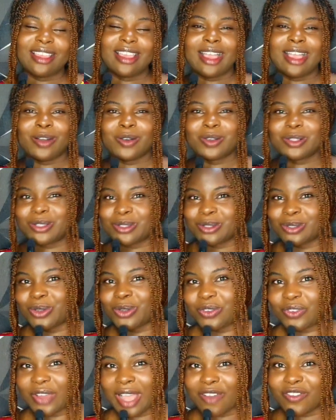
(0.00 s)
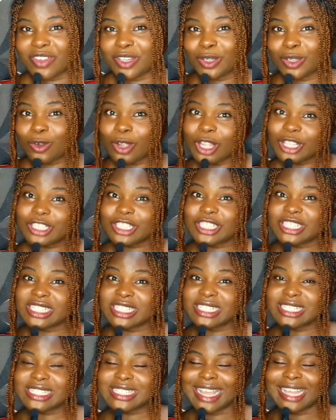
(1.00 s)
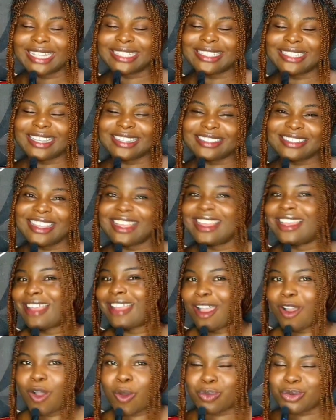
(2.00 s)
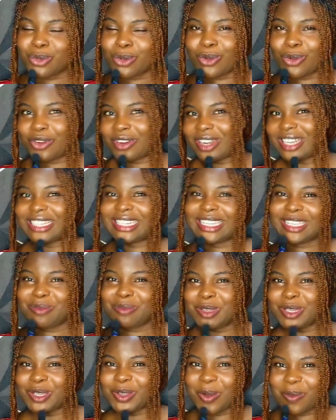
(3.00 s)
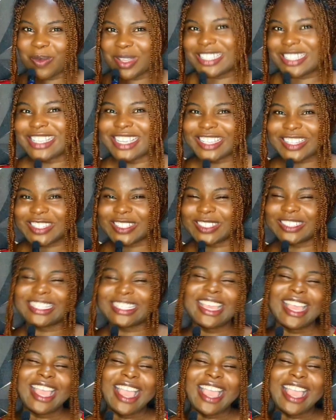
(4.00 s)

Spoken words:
I want to know if you have any questions, and then I hope you congratulate me in the comment section.